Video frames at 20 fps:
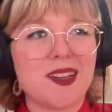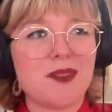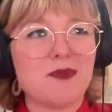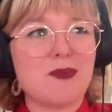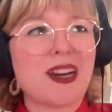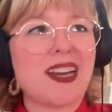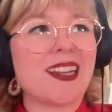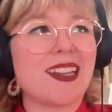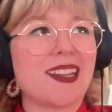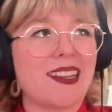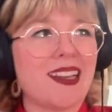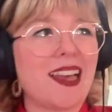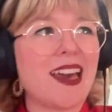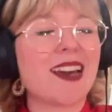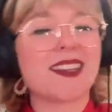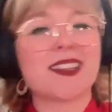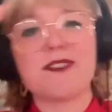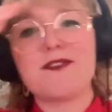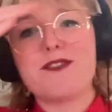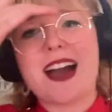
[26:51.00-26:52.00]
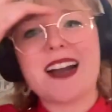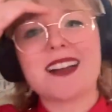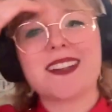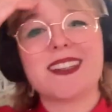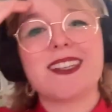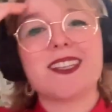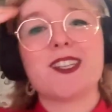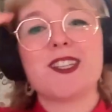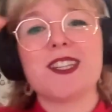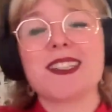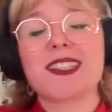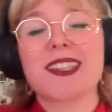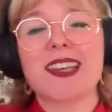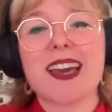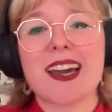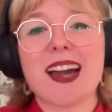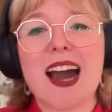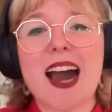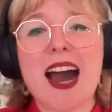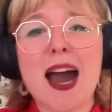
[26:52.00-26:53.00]
but like the fact that she's
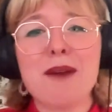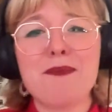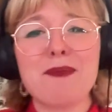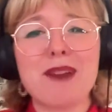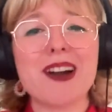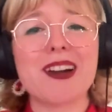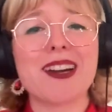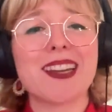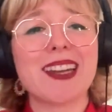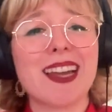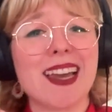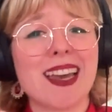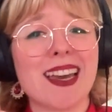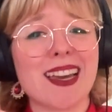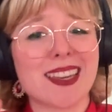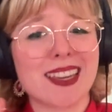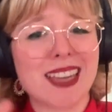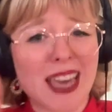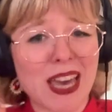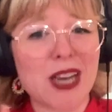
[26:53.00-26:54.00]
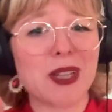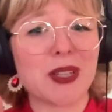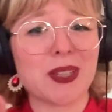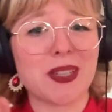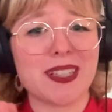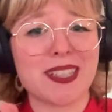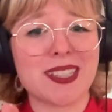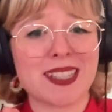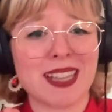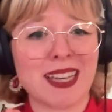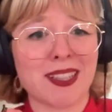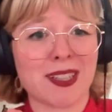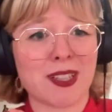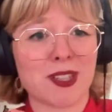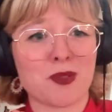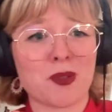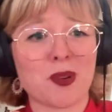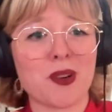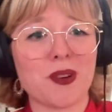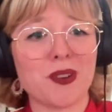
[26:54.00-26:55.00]
like, I'm not going to get killed to sing
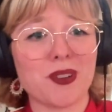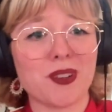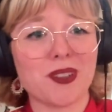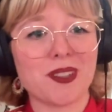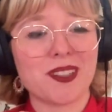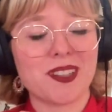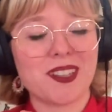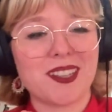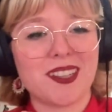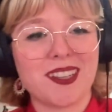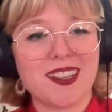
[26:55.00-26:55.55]
this role.